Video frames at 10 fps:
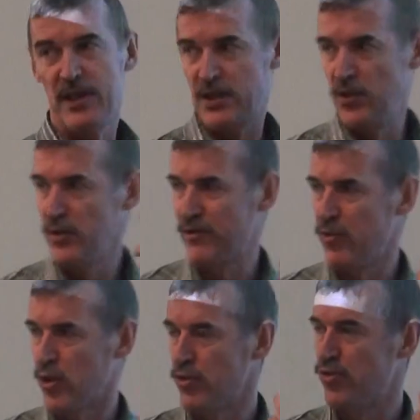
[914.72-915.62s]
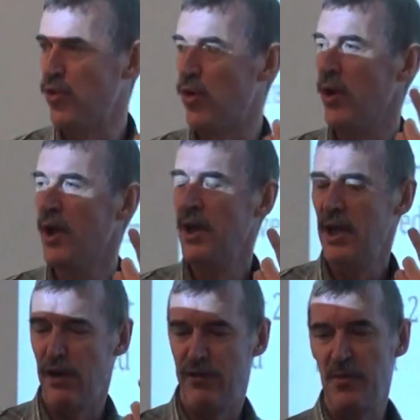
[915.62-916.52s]
that's used for control.
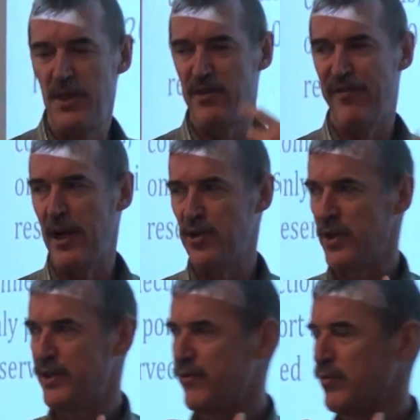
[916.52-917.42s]
FTP is a file transfer